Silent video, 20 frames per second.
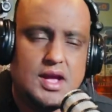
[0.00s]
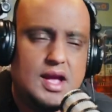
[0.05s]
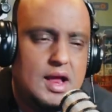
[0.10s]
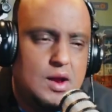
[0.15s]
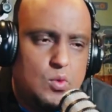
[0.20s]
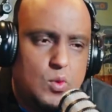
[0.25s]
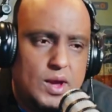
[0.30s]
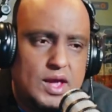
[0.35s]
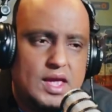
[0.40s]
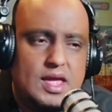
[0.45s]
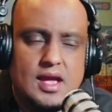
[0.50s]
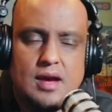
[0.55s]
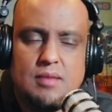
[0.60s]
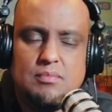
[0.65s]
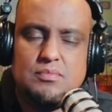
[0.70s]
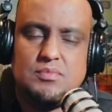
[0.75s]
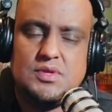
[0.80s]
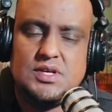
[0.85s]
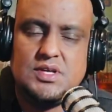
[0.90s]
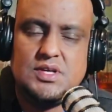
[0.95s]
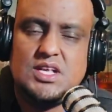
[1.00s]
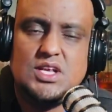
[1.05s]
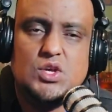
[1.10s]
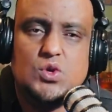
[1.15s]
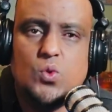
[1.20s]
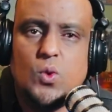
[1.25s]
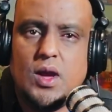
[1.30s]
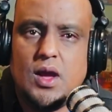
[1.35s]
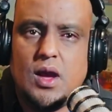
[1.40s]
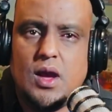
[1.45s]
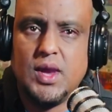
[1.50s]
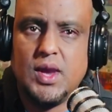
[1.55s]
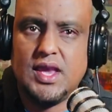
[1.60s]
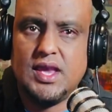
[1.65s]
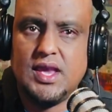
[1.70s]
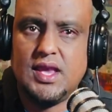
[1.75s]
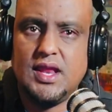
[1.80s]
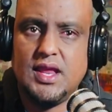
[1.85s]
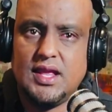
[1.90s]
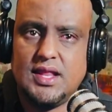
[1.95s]
are kind of waking up. There's a new
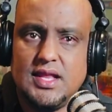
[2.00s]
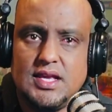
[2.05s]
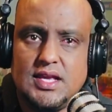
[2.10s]
awakening.